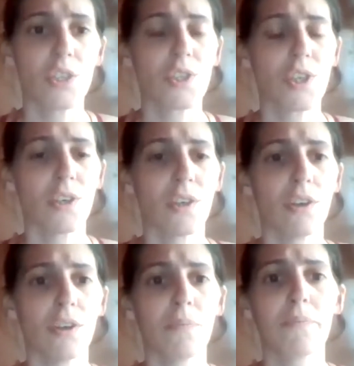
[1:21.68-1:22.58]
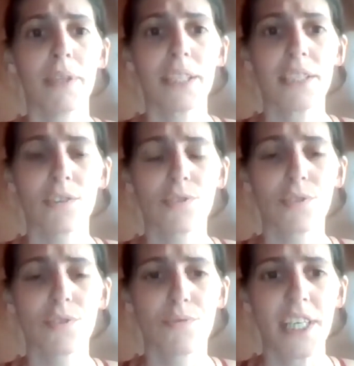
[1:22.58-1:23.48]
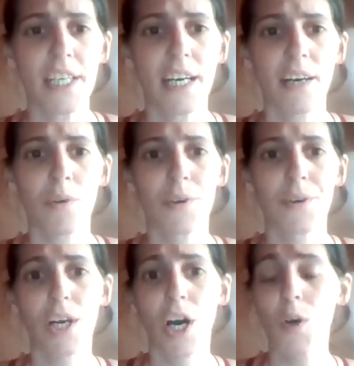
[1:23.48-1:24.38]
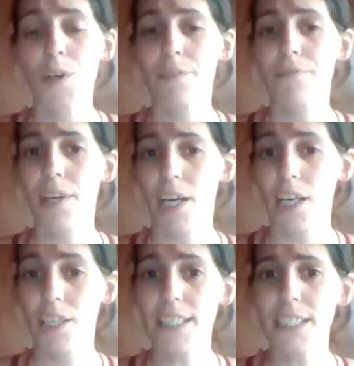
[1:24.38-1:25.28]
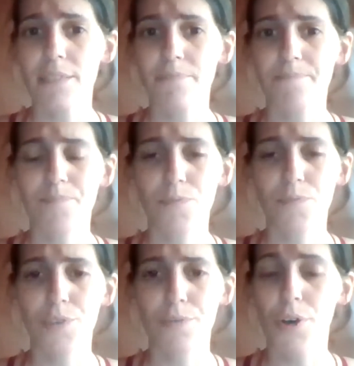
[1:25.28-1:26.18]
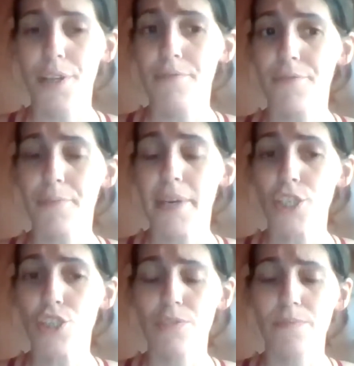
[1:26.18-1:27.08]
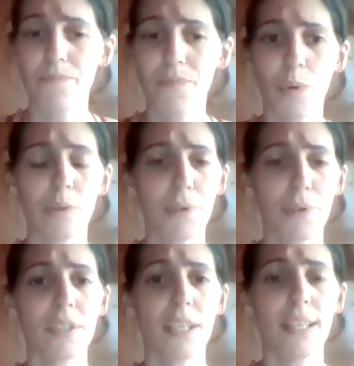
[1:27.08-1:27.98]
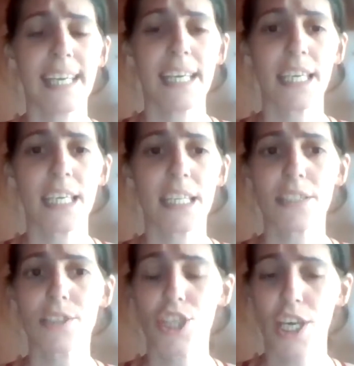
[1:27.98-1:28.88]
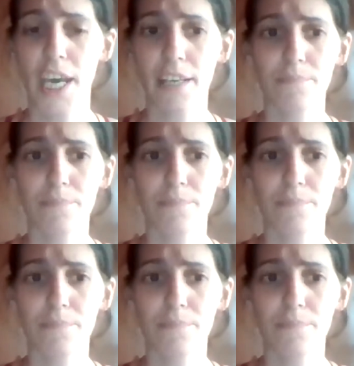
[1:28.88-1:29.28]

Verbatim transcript: So please also read our code of conduct for more information. We will put the link in the chat.